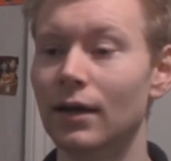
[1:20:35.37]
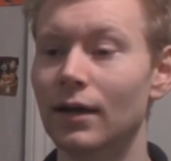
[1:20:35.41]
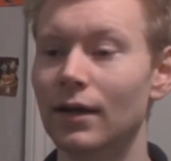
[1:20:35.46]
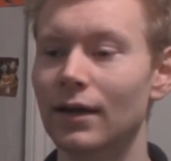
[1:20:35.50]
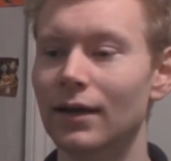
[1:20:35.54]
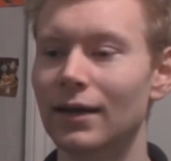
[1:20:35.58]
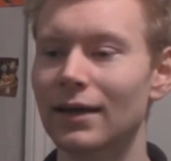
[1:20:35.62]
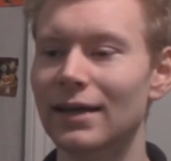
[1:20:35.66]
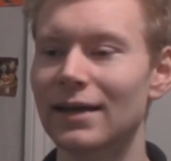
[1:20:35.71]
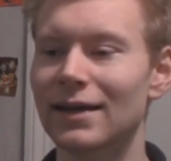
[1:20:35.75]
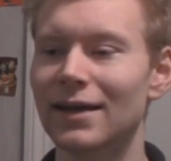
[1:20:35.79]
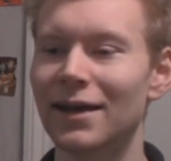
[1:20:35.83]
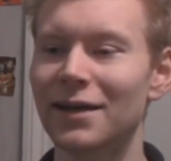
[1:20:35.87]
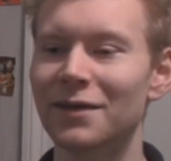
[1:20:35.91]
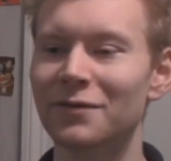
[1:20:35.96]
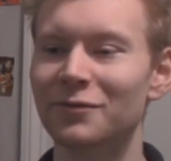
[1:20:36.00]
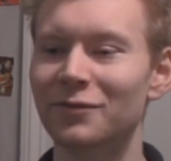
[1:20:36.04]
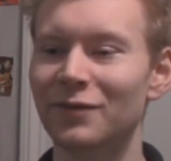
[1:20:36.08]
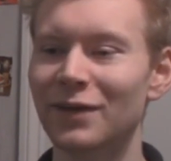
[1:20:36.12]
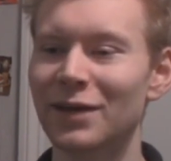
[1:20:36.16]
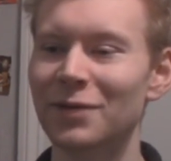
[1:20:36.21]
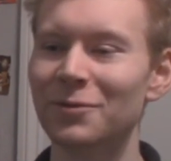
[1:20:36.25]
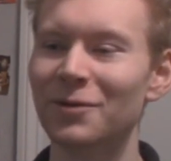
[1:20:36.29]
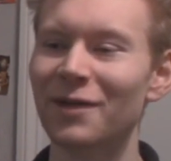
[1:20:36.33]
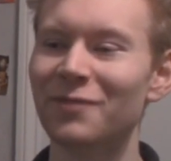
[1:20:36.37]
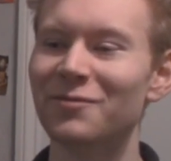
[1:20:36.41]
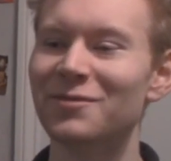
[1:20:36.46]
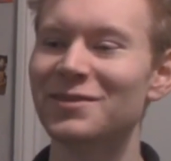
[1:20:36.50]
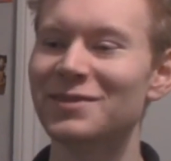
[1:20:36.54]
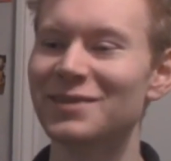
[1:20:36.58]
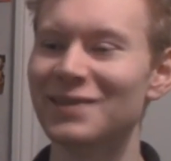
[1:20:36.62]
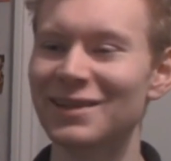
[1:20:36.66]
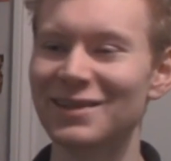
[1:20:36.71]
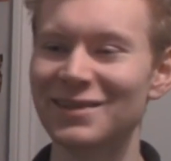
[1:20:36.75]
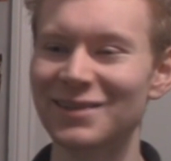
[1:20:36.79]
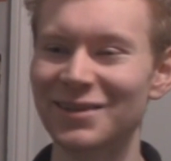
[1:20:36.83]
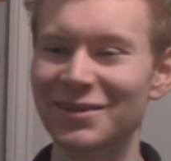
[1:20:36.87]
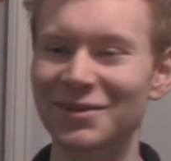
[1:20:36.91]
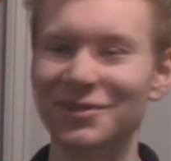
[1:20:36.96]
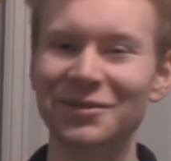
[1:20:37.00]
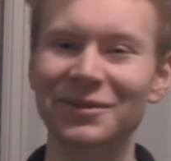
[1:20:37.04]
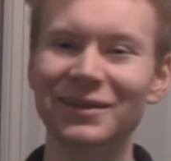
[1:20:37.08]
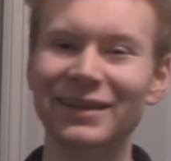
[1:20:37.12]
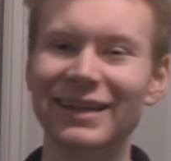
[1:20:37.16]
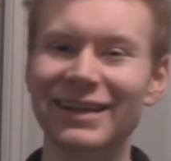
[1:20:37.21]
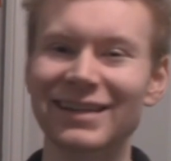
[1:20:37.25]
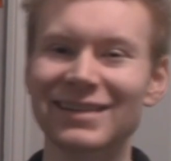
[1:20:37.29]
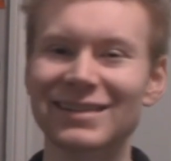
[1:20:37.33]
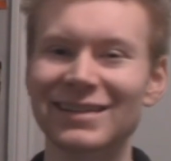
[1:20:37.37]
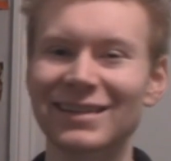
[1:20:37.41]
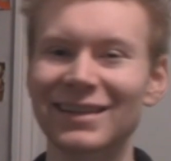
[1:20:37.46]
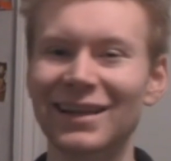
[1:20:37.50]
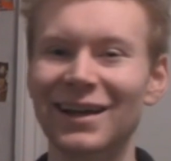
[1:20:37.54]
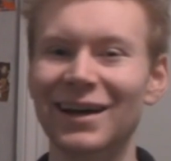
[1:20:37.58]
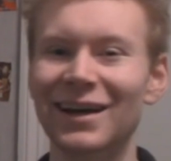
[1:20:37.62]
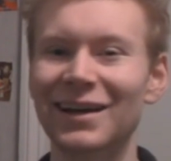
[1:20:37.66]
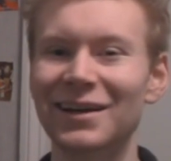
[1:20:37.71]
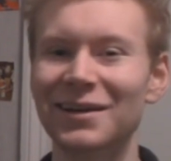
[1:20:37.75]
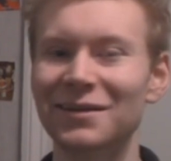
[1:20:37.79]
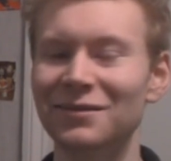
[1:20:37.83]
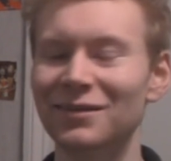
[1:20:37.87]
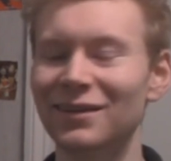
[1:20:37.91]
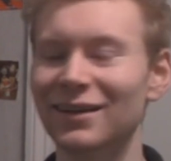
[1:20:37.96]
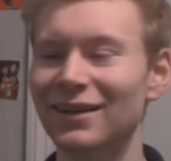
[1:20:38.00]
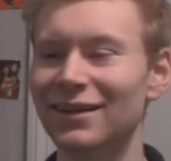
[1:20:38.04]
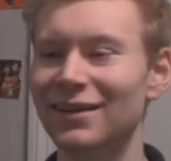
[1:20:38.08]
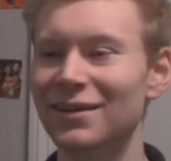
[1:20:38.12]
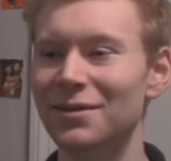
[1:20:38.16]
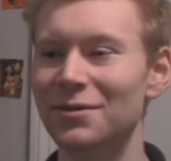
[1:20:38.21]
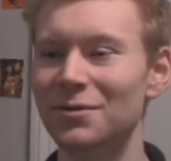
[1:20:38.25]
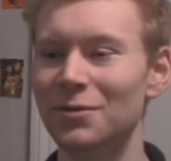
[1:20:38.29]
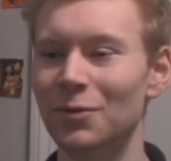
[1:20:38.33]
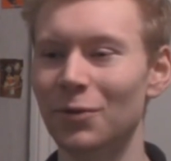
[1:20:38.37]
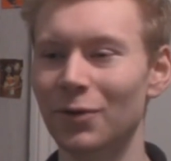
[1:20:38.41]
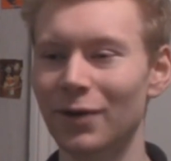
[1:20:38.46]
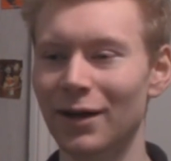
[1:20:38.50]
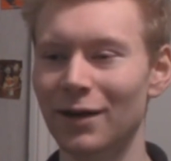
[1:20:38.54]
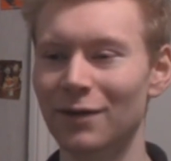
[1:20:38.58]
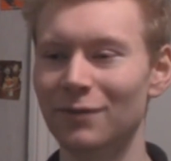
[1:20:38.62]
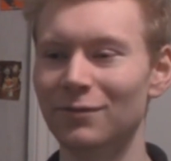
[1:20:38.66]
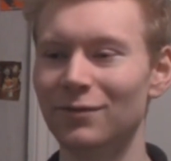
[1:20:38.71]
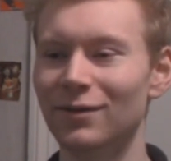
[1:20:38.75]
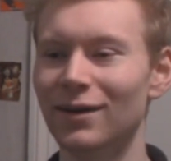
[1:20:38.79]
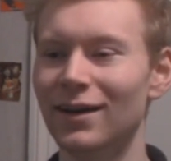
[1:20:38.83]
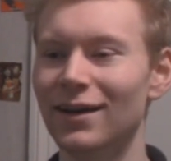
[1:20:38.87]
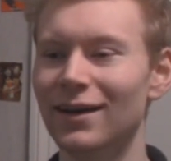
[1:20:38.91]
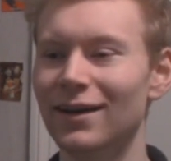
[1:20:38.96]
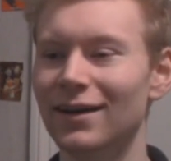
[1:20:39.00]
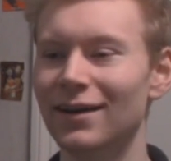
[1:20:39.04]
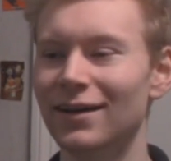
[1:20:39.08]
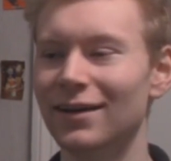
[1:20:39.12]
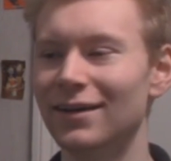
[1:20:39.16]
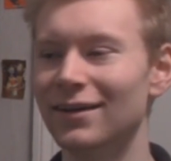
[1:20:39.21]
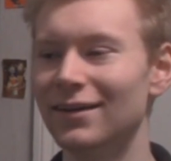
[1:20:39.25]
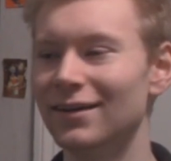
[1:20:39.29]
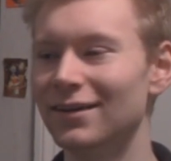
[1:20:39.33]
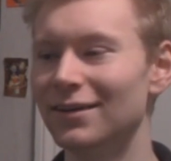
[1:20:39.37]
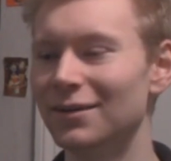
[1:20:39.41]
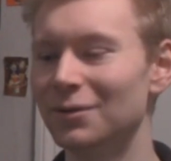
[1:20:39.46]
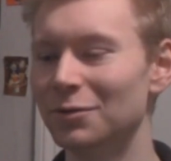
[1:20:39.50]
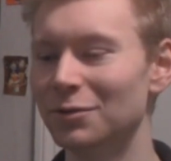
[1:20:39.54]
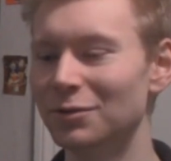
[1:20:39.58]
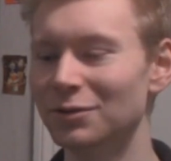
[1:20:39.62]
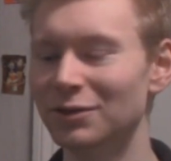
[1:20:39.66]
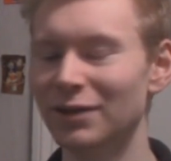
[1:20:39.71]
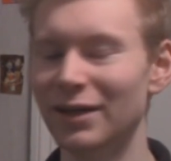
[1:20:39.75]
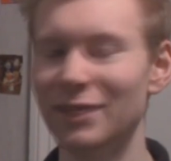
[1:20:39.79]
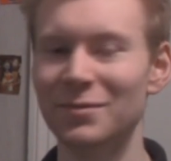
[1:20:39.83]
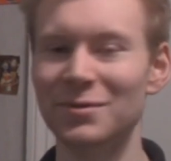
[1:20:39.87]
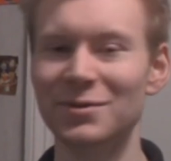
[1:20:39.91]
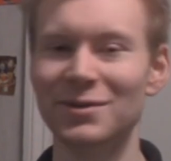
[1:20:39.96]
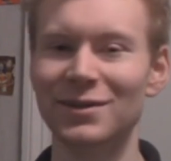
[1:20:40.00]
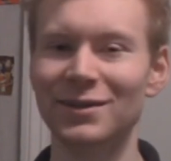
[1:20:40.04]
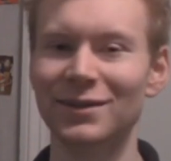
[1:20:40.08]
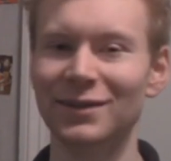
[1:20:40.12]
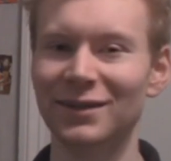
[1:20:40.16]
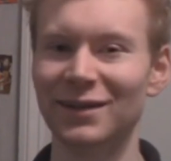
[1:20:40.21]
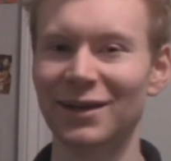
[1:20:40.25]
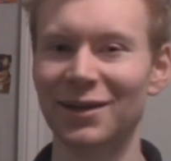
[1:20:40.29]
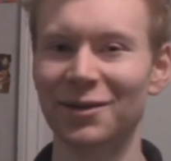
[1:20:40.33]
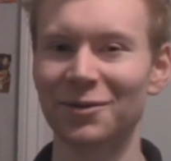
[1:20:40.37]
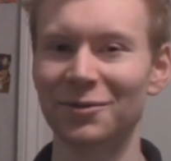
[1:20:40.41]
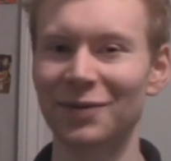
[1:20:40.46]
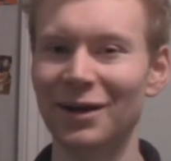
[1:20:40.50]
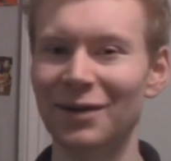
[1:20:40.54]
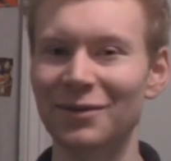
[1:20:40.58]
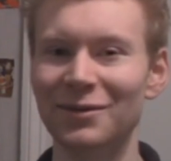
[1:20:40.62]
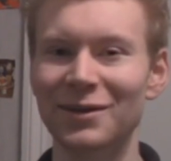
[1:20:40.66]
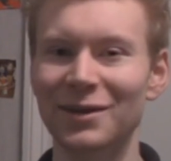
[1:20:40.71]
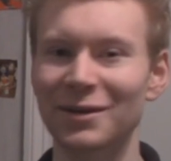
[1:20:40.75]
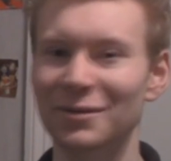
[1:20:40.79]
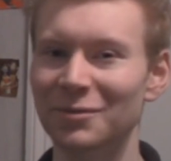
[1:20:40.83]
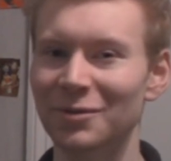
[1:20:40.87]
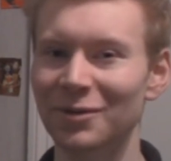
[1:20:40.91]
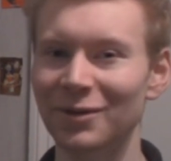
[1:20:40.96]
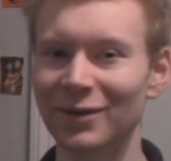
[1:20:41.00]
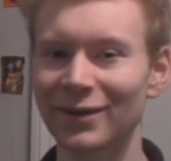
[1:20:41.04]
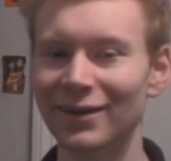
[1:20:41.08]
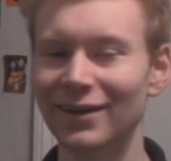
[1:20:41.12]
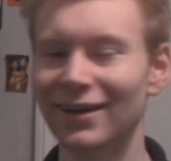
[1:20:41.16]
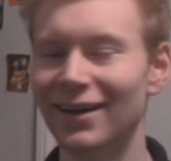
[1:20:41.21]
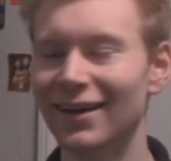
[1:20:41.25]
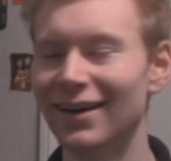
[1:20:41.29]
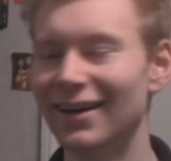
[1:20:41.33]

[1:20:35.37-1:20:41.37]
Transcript: he references the old Nixon line of like, you won't have old Jameson to kick around anymore.